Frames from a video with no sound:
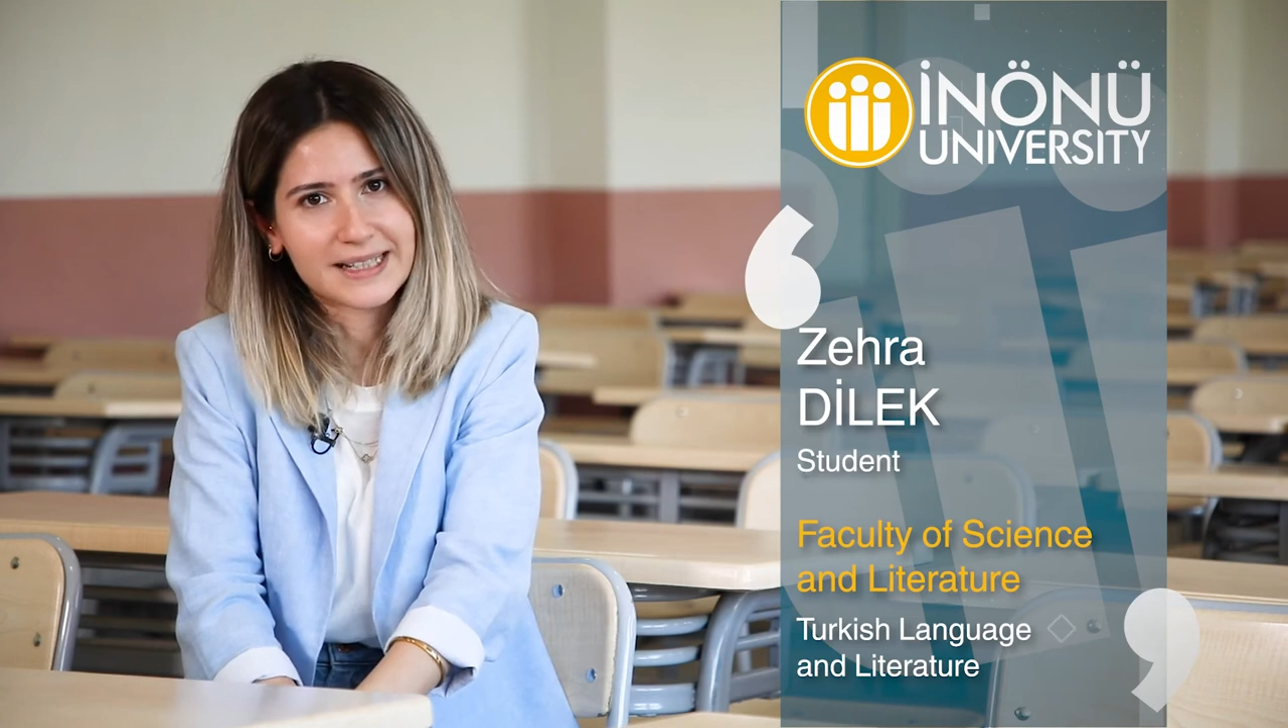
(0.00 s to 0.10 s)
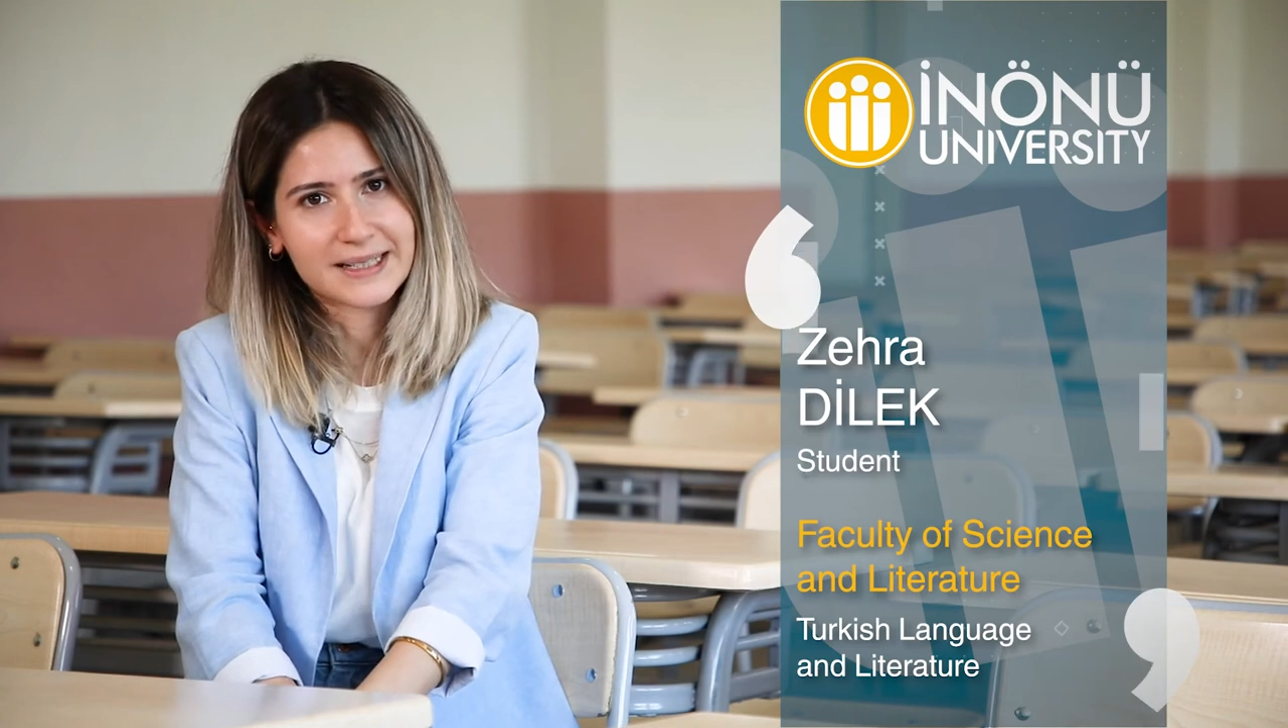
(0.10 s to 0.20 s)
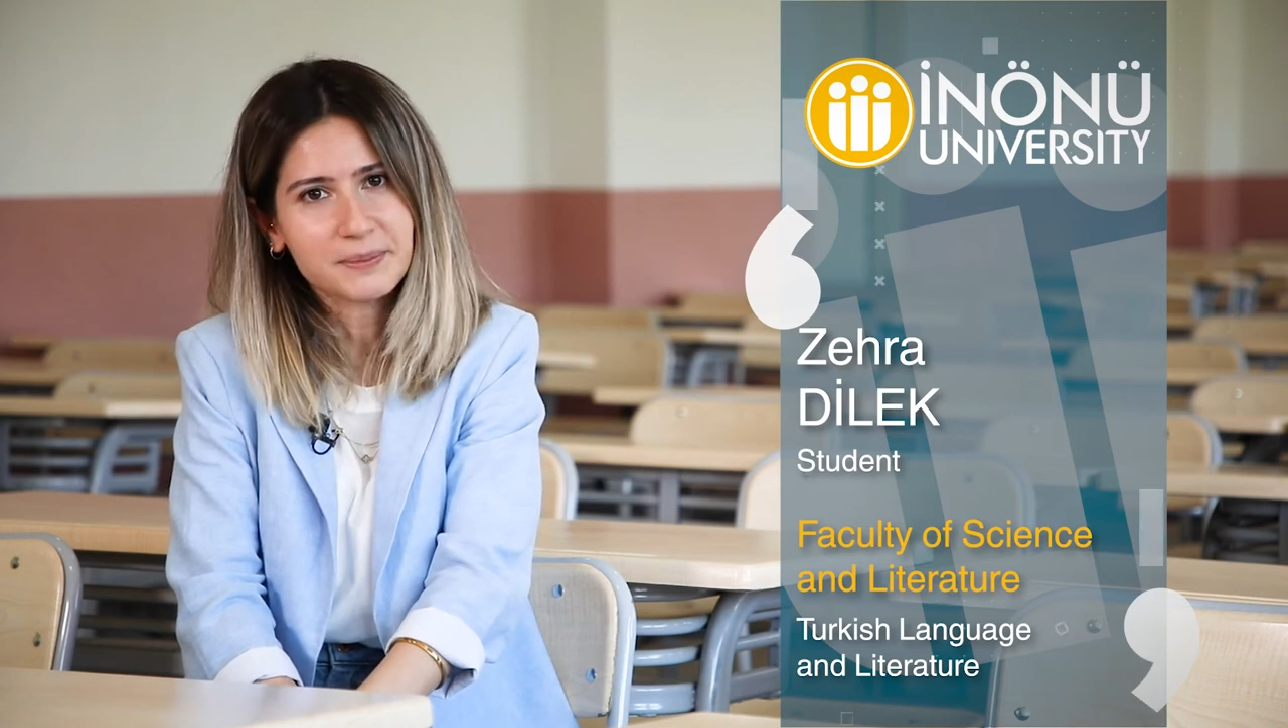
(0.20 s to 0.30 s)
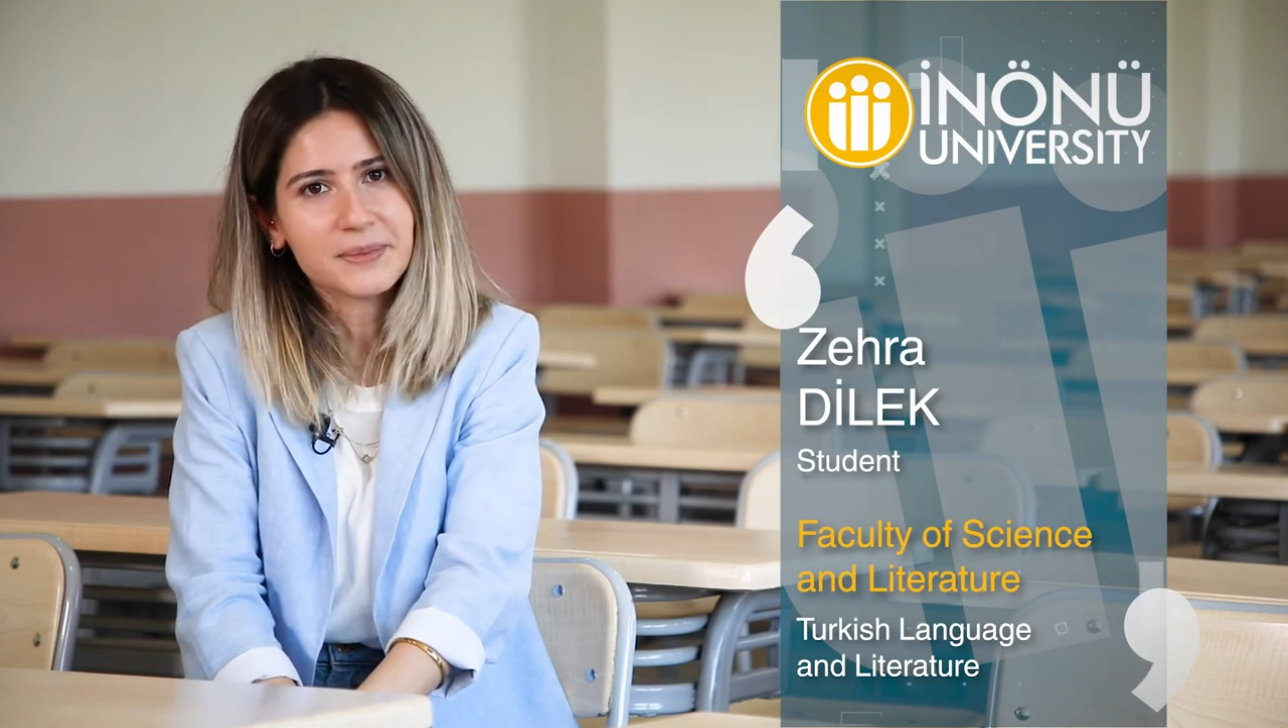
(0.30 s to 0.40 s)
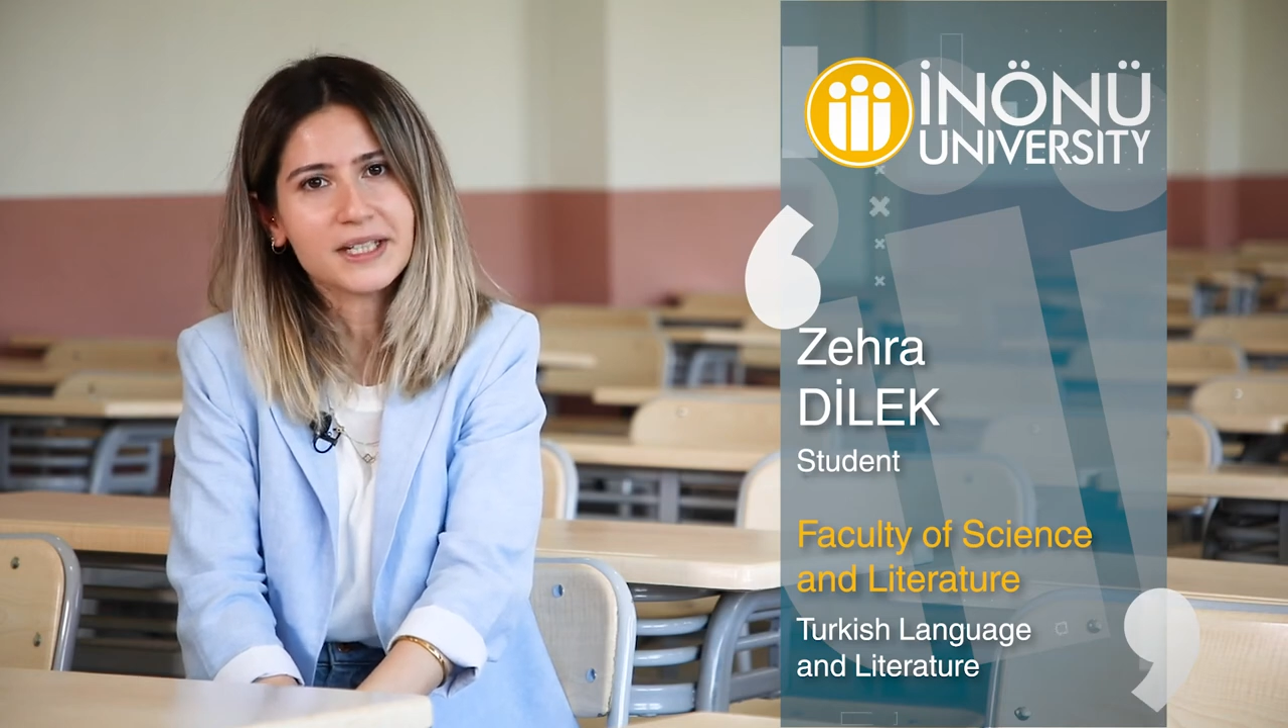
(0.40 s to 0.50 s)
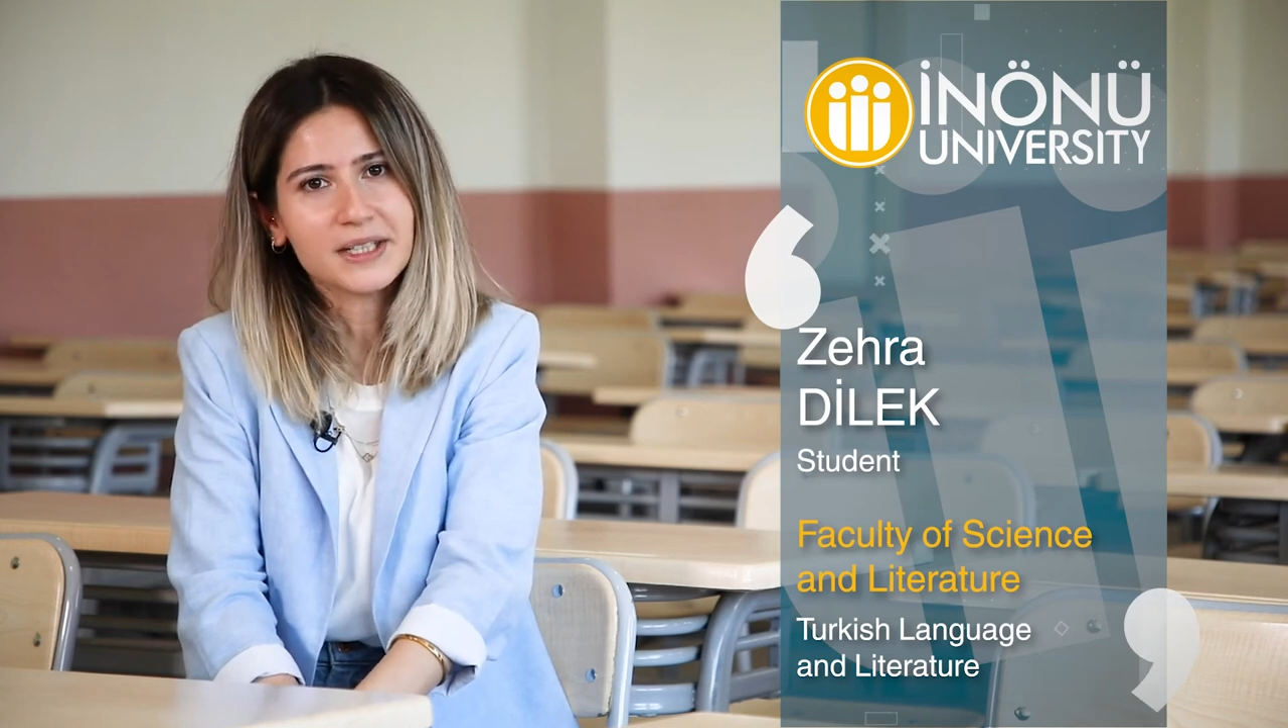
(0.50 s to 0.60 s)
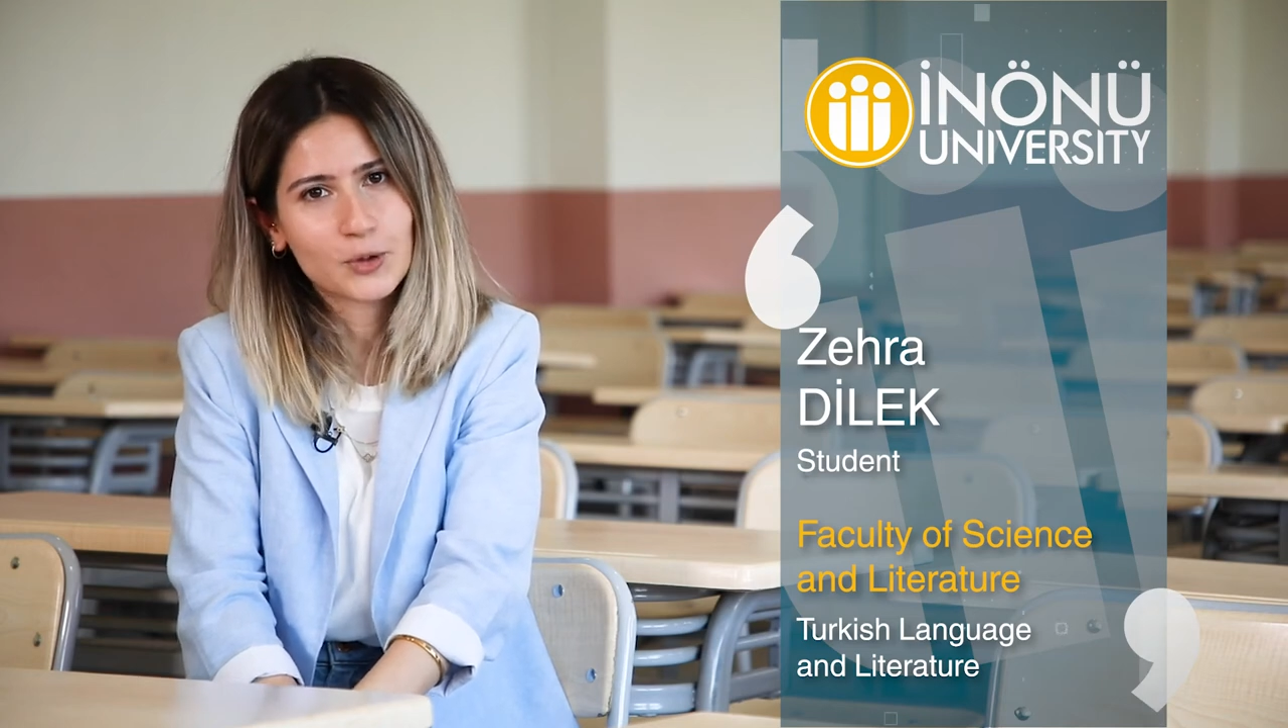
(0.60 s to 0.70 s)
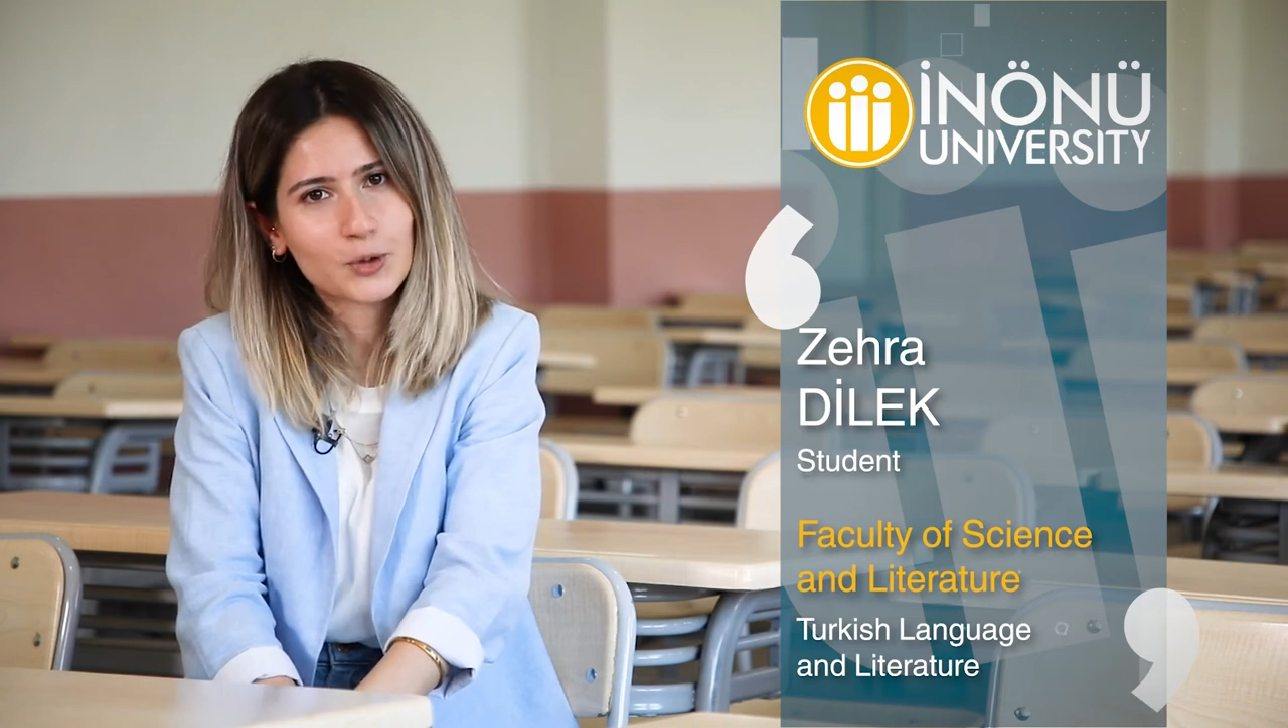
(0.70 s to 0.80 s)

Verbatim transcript: We are waiting